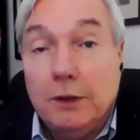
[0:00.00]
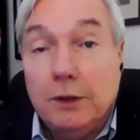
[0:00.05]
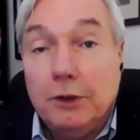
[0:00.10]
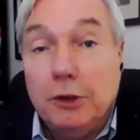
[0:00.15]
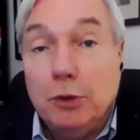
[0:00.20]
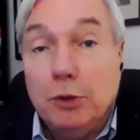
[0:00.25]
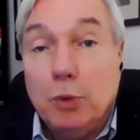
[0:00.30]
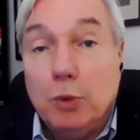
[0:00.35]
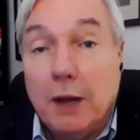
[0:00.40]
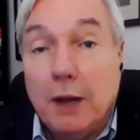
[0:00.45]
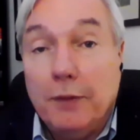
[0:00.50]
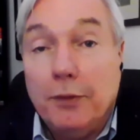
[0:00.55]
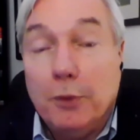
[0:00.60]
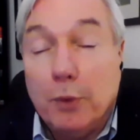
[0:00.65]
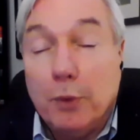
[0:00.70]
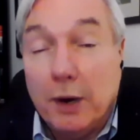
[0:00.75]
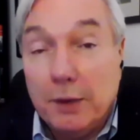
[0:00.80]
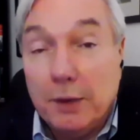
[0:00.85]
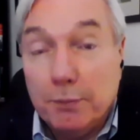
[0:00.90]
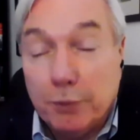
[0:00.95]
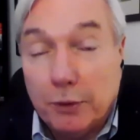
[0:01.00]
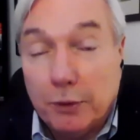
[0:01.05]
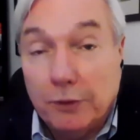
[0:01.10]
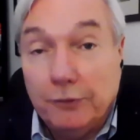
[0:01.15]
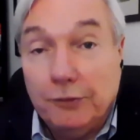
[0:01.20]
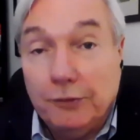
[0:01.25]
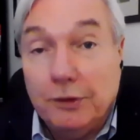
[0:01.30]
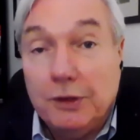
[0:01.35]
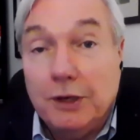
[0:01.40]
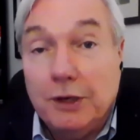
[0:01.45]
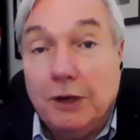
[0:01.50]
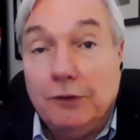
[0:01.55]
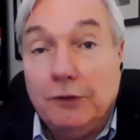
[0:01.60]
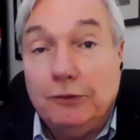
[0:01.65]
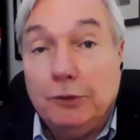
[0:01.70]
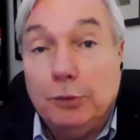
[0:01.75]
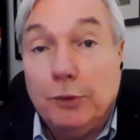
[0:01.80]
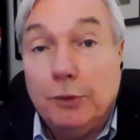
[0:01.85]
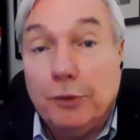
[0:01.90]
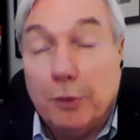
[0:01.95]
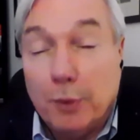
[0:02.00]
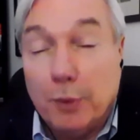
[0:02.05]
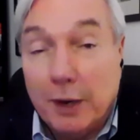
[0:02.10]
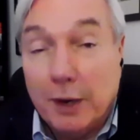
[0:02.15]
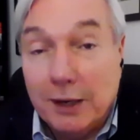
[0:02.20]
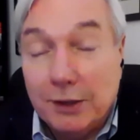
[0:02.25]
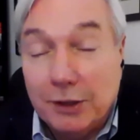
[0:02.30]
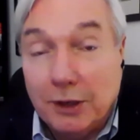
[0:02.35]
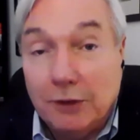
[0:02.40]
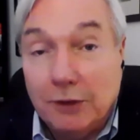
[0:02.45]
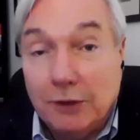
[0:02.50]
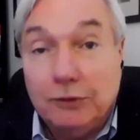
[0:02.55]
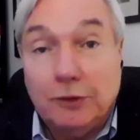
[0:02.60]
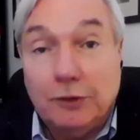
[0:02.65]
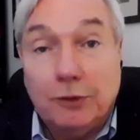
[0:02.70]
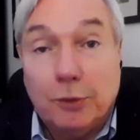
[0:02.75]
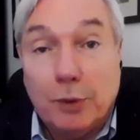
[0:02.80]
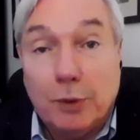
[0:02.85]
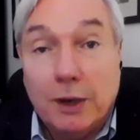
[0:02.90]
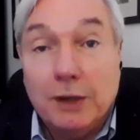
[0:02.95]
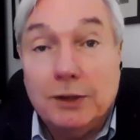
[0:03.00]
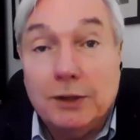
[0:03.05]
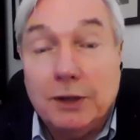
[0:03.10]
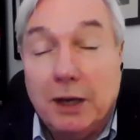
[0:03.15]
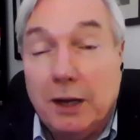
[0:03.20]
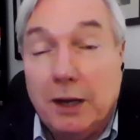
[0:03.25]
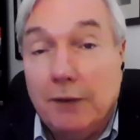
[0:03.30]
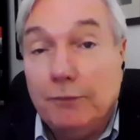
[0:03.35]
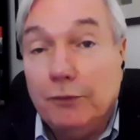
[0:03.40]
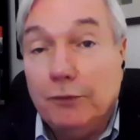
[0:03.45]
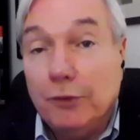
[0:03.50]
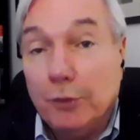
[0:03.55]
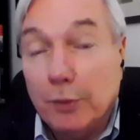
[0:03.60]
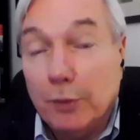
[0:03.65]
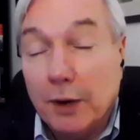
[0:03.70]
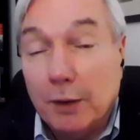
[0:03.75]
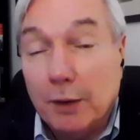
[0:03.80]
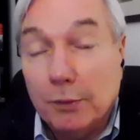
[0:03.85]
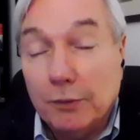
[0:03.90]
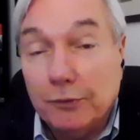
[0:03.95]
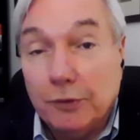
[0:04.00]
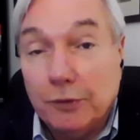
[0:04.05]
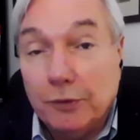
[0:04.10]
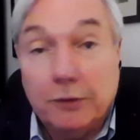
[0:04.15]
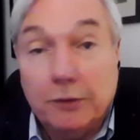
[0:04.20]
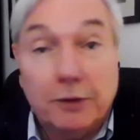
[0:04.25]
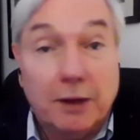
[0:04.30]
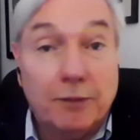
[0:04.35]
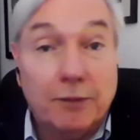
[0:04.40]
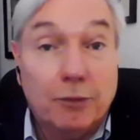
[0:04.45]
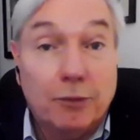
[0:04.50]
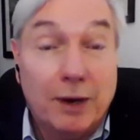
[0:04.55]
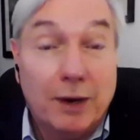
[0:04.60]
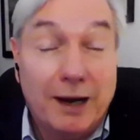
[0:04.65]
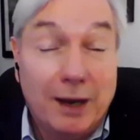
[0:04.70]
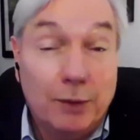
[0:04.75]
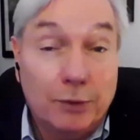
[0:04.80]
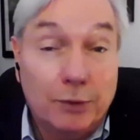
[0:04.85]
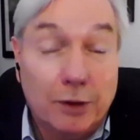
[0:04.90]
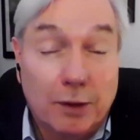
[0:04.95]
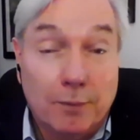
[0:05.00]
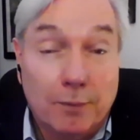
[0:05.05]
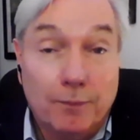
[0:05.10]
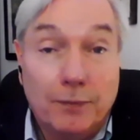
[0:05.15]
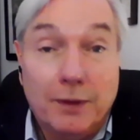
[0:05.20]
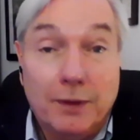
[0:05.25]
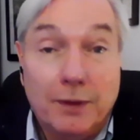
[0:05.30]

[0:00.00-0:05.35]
You want the right person tested with the right test at the right time for the right result to have the right outcome.